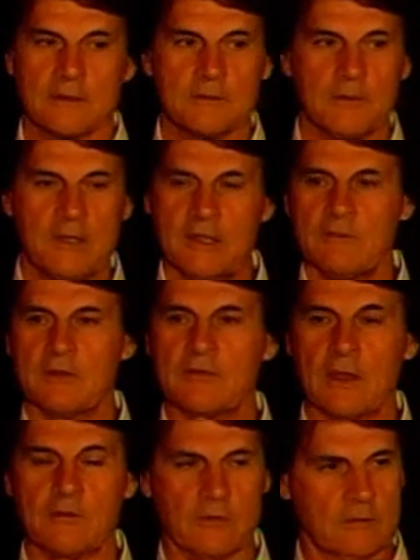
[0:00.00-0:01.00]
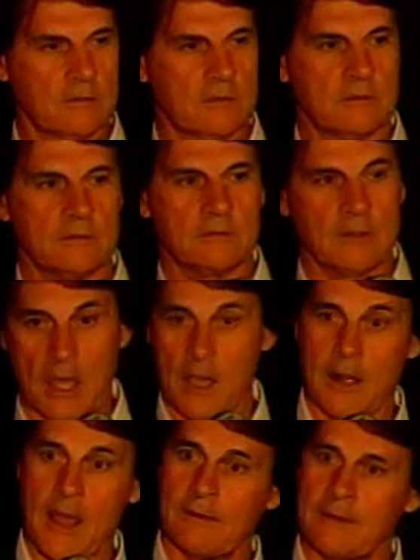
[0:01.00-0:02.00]
We didn't give you a sign. He said, the
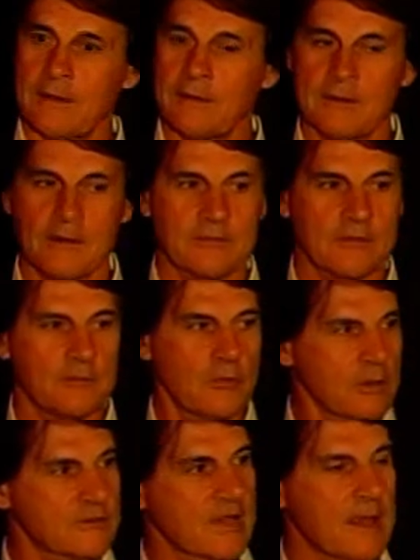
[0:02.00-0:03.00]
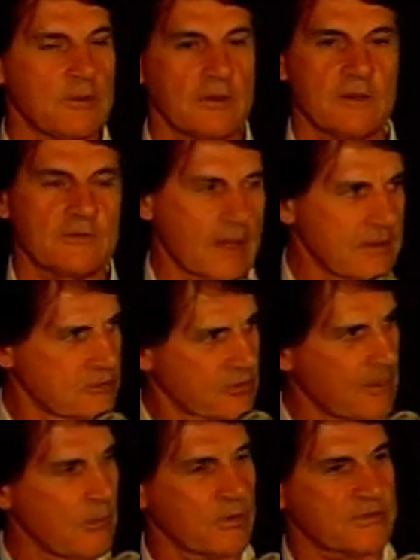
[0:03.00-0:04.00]
hell I didn't. I said, what sign did you get? He said,
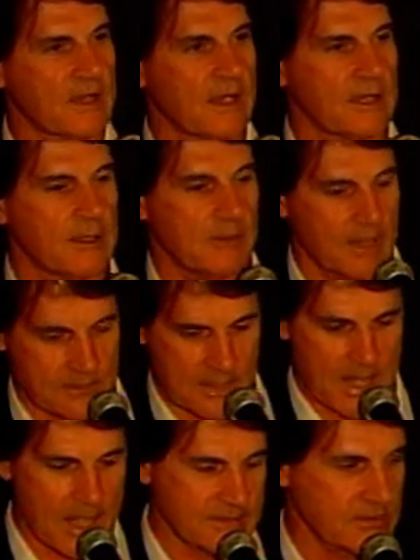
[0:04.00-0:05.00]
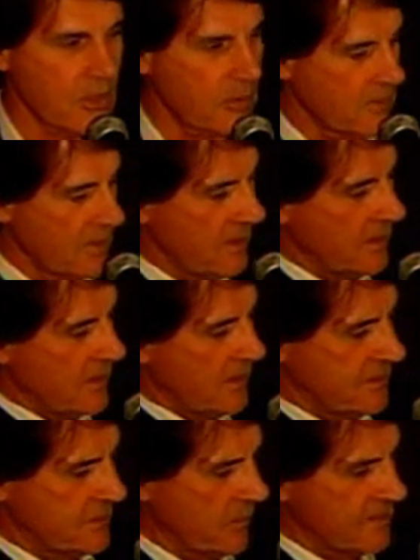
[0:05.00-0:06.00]
tell me what sign I gave me. I said, yeah, I saw him. He
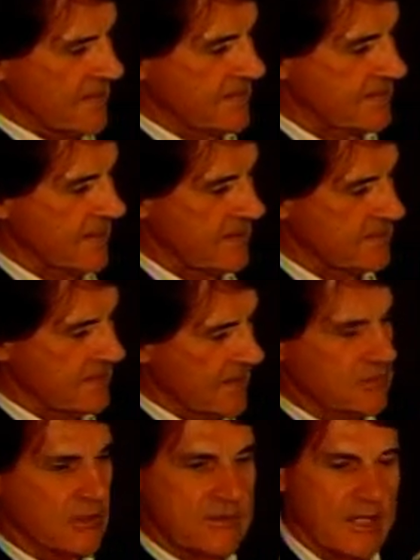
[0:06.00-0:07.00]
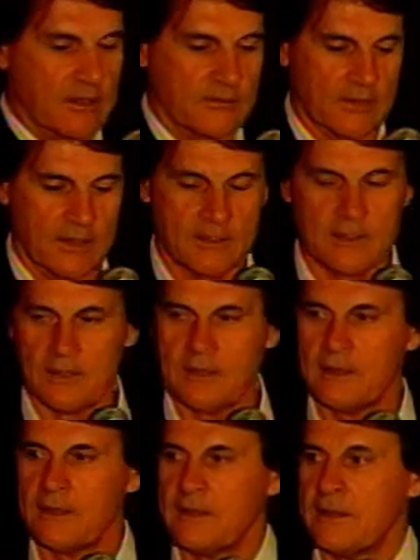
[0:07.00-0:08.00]
said, what is that sign? He said, that's our takeoff sign.
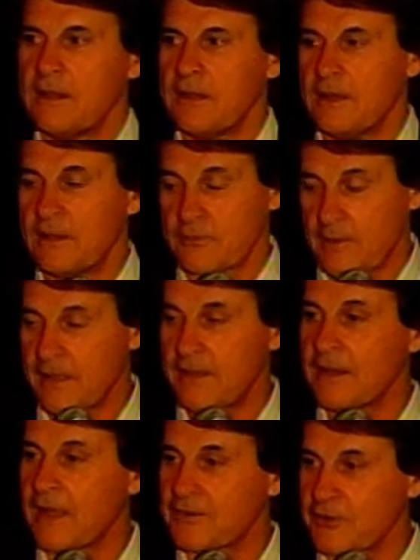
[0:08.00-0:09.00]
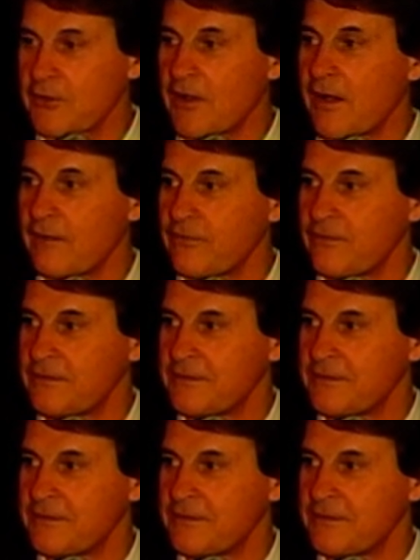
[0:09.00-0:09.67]
That's what I did. I took off.